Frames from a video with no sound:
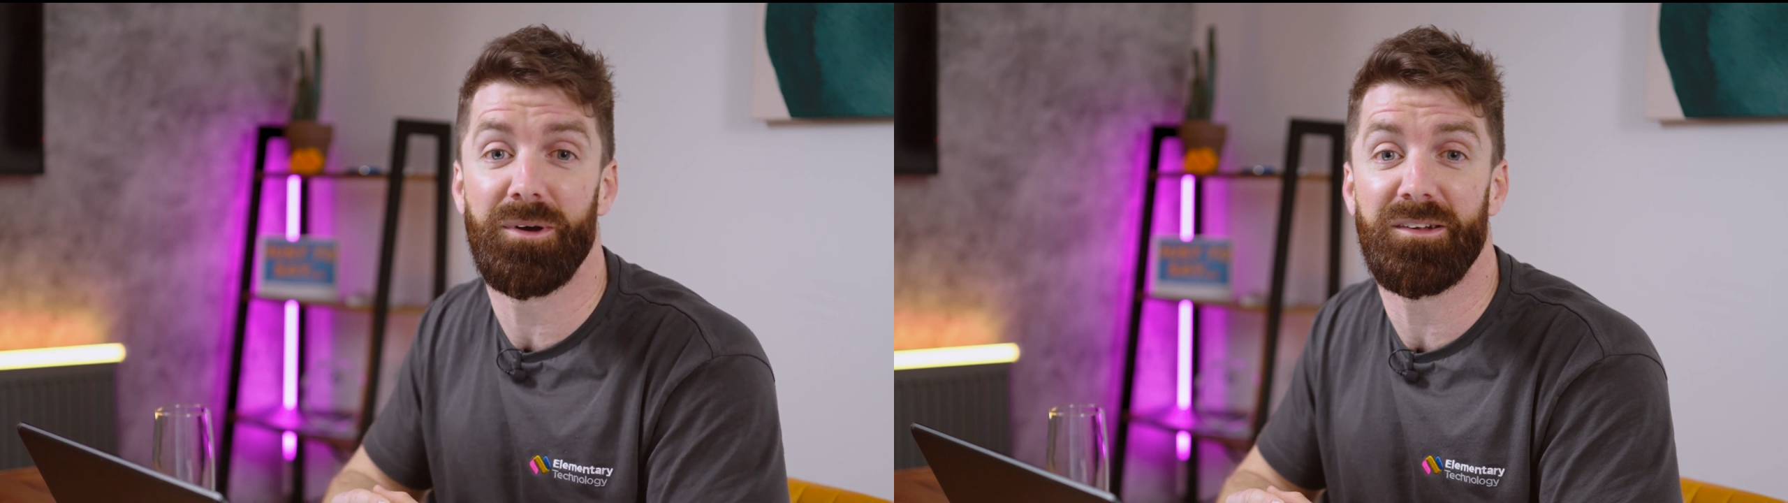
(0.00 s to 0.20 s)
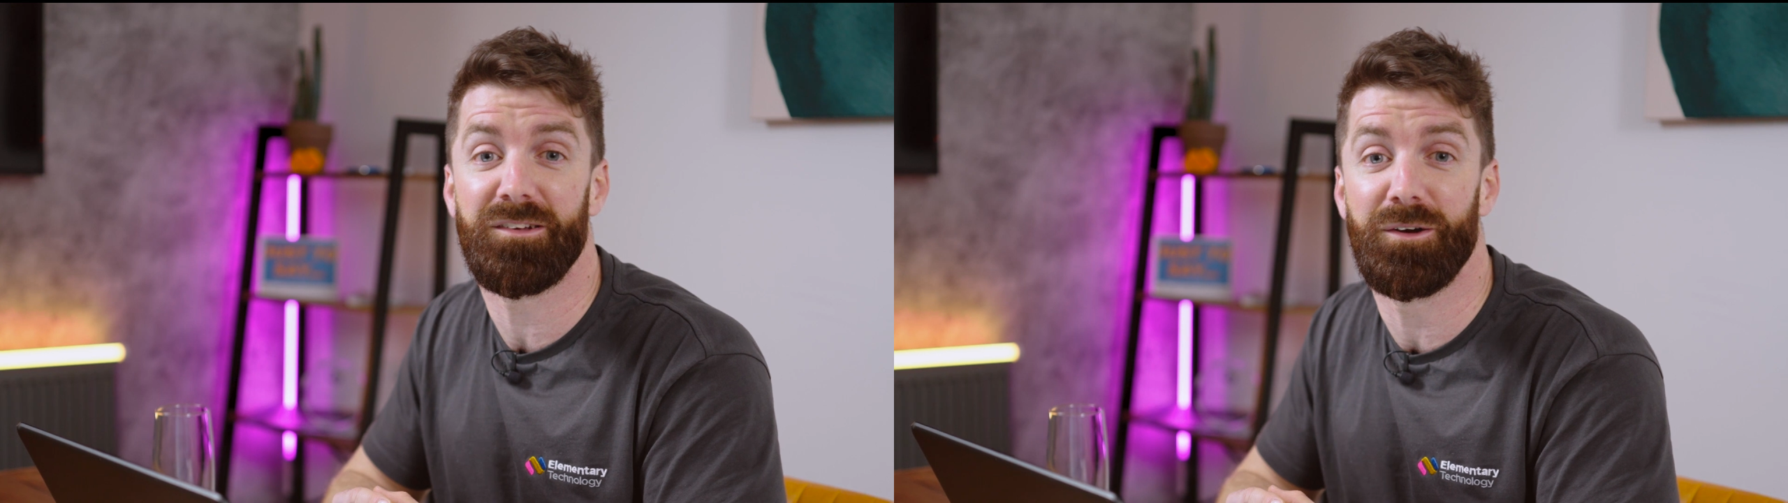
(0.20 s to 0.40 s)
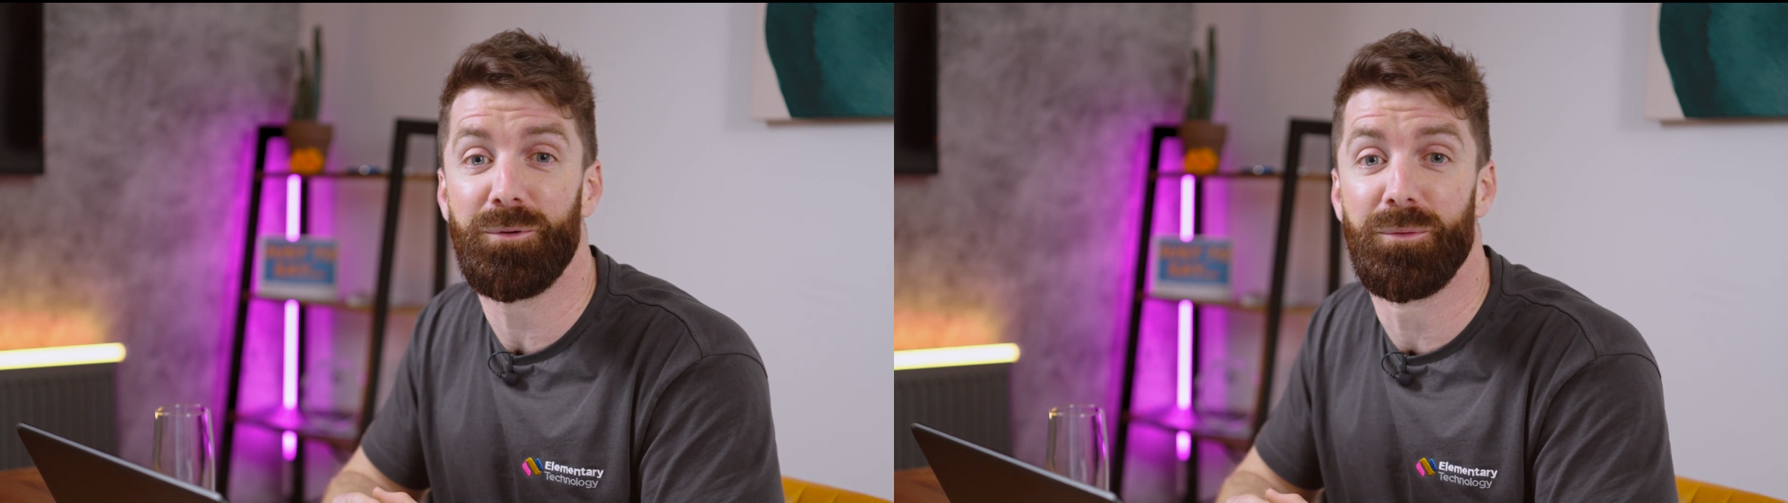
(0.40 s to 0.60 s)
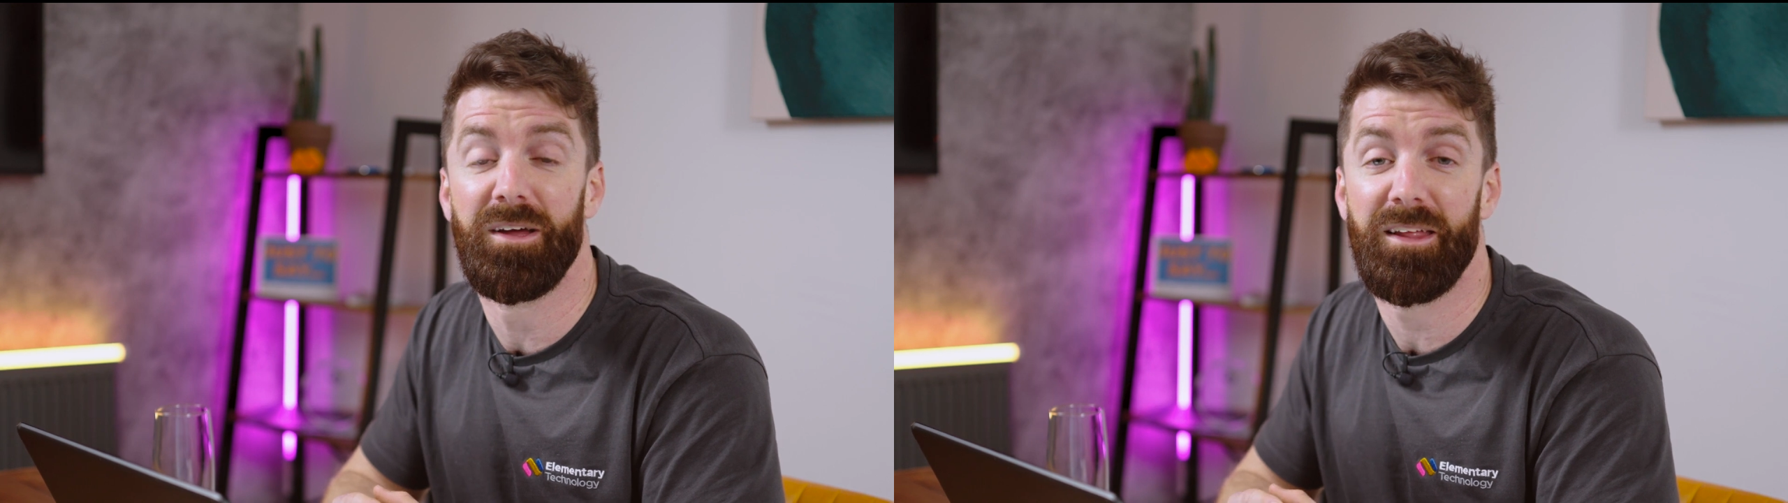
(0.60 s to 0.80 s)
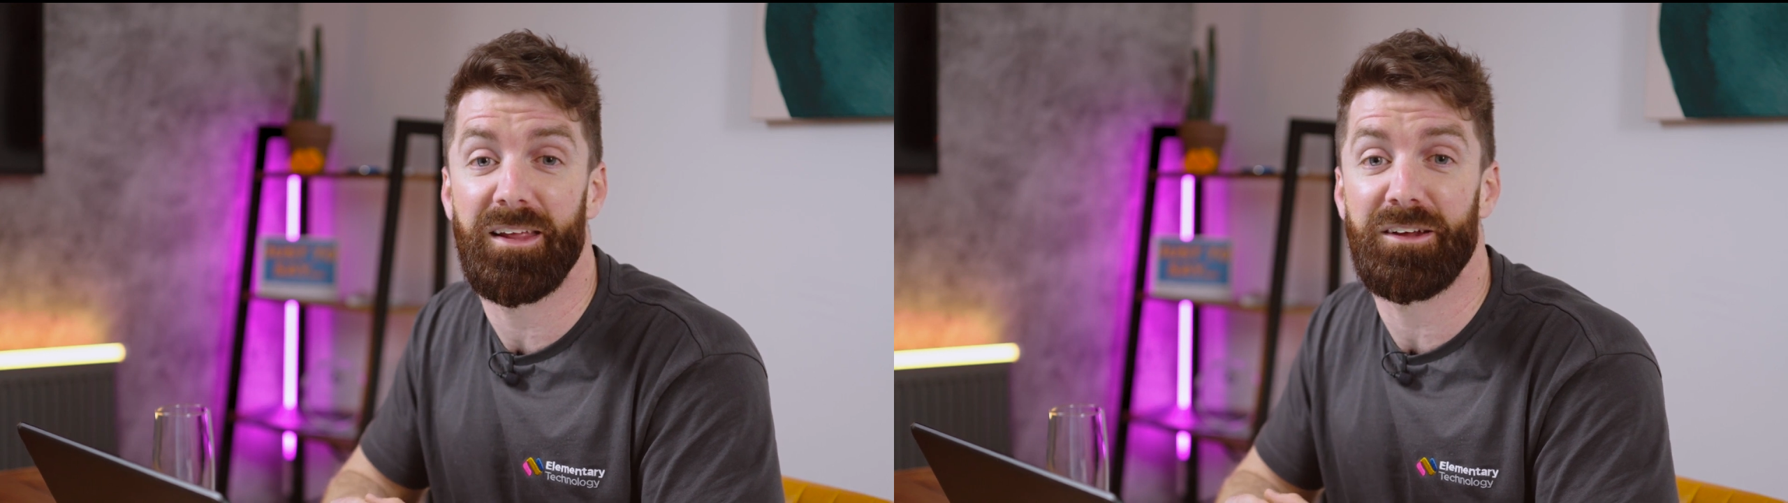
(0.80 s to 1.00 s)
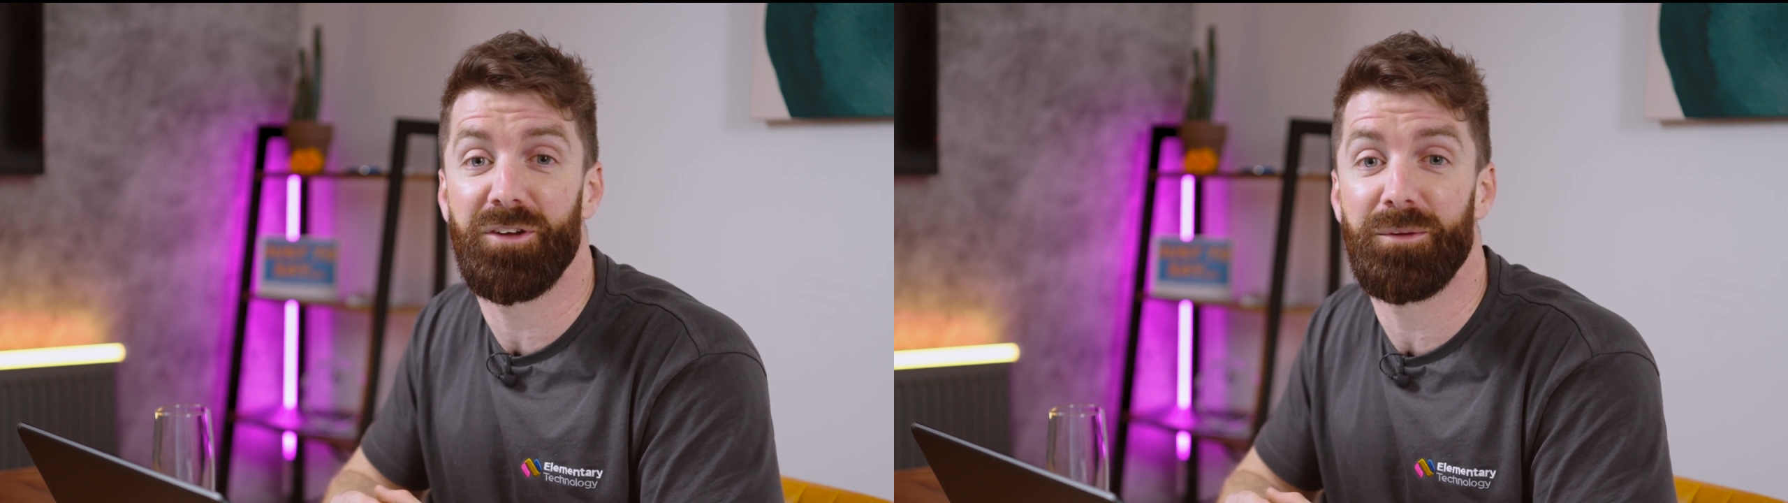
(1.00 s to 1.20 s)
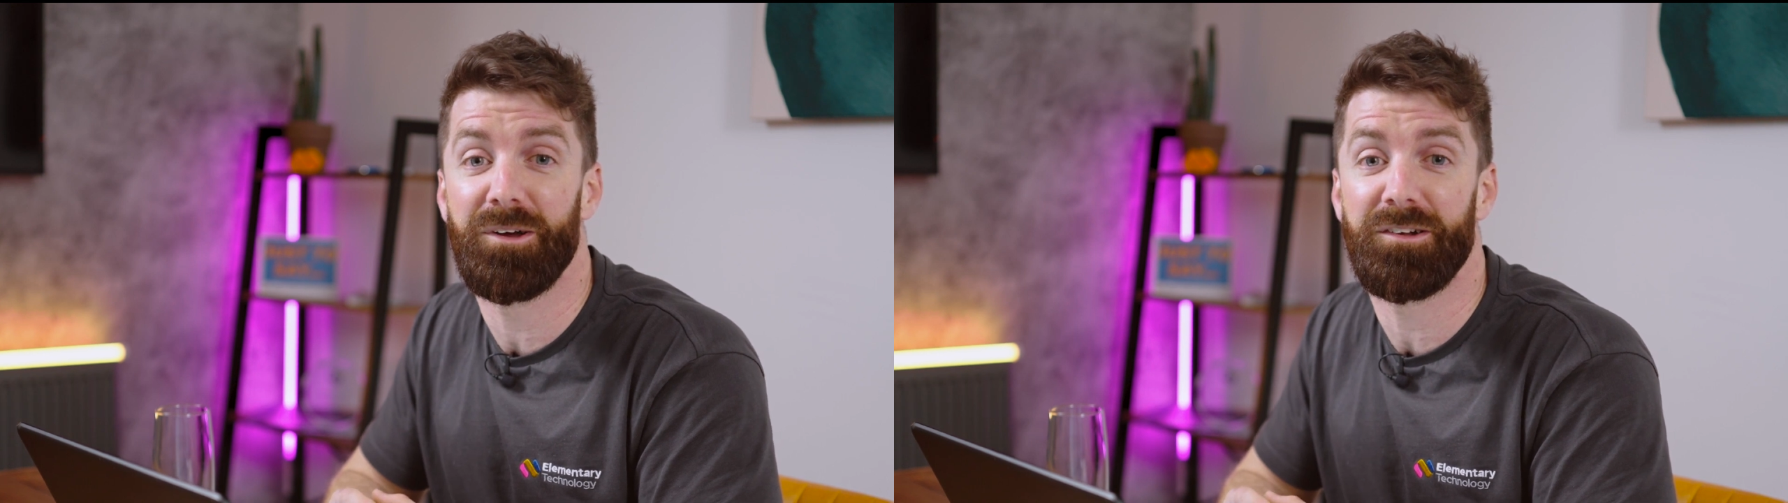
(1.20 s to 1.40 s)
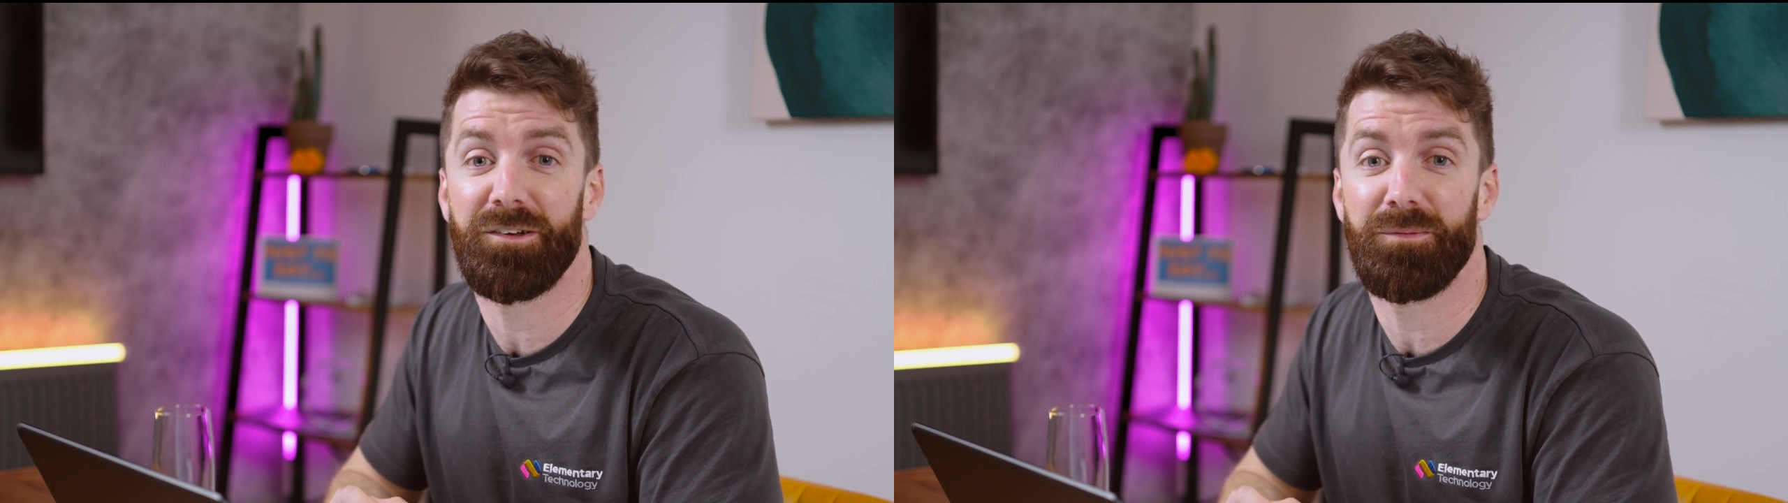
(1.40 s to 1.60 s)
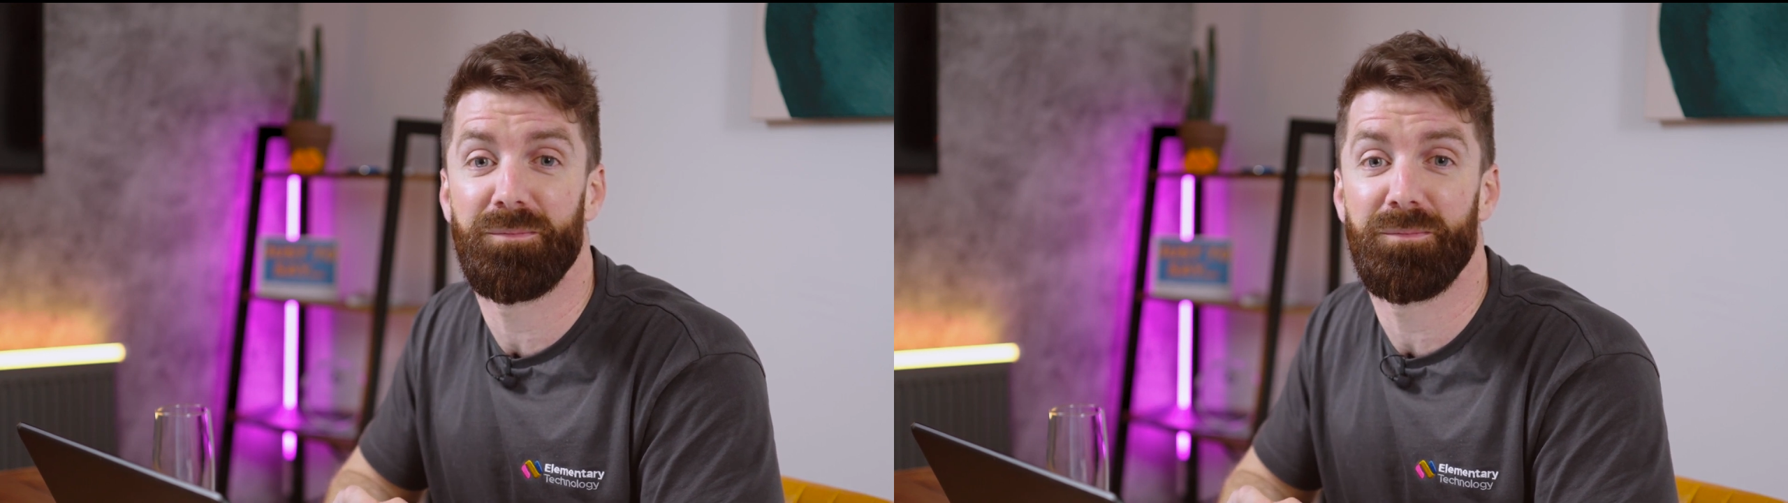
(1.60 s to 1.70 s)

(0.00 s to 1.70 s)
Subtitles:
at school. Thanks very much.